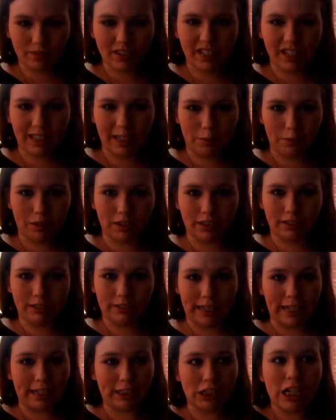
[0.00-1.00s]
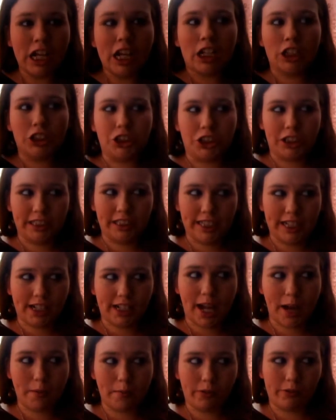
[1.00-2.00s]
They will. She did
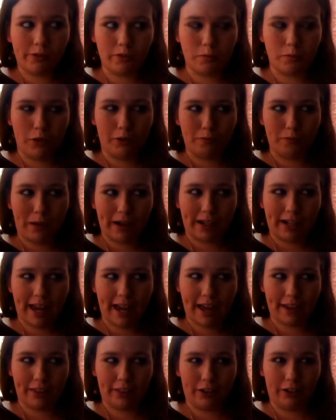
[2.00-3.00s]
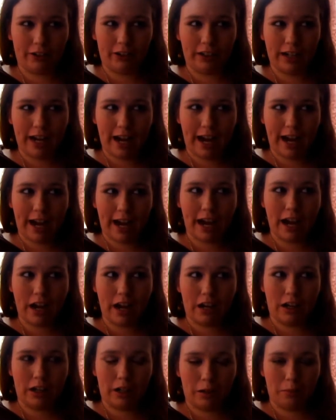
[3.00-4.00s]
come and remove my catheter, and
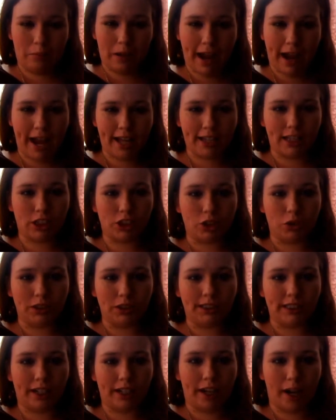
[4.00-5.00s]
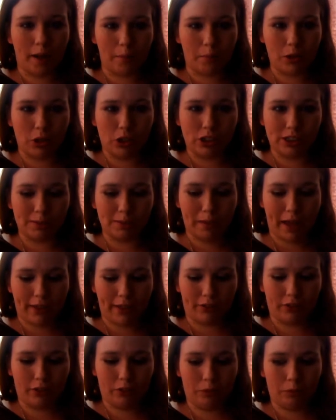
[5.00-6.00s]
I had the choice to get up and use the
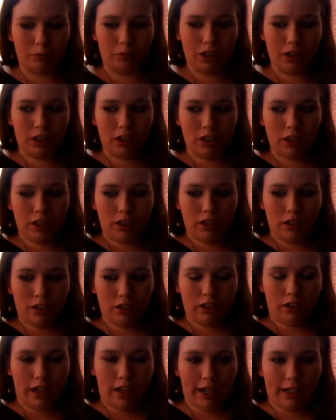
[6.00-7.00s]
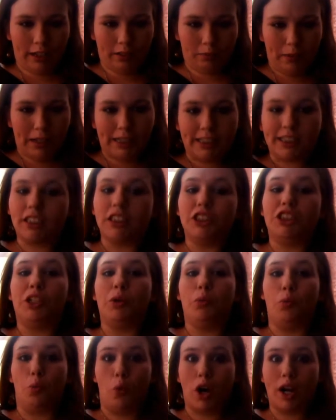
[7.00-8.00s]
bathroom. Like, basically, she
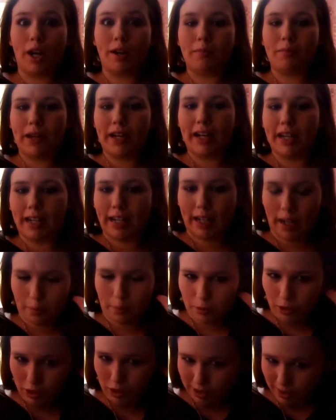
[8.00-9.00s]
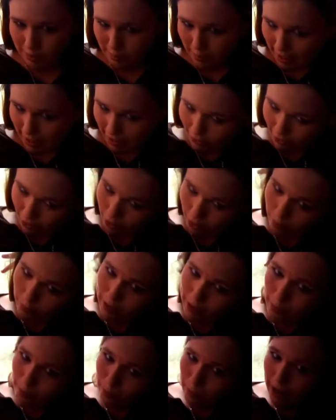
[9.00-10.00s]
wanted me to get up and use the bathroom,
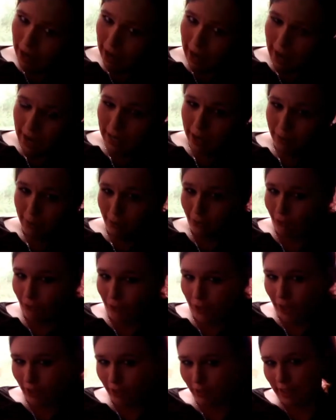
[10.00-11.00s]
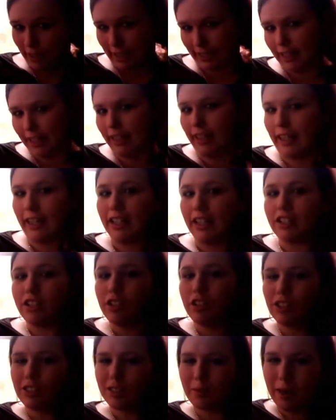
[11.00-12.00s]
but I never felt like the need to
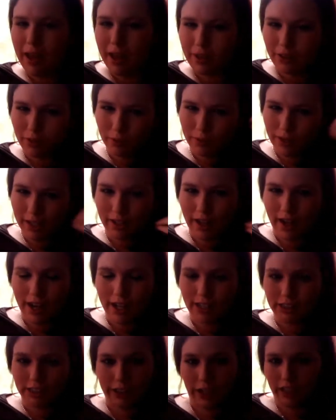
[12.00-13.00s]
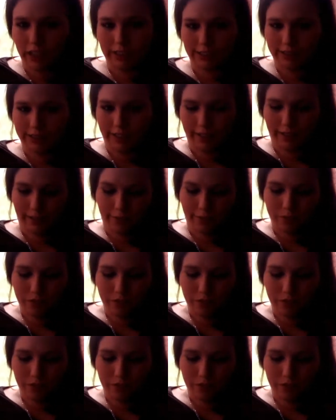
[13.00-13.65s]
use the bathroom that night, so I just didn't.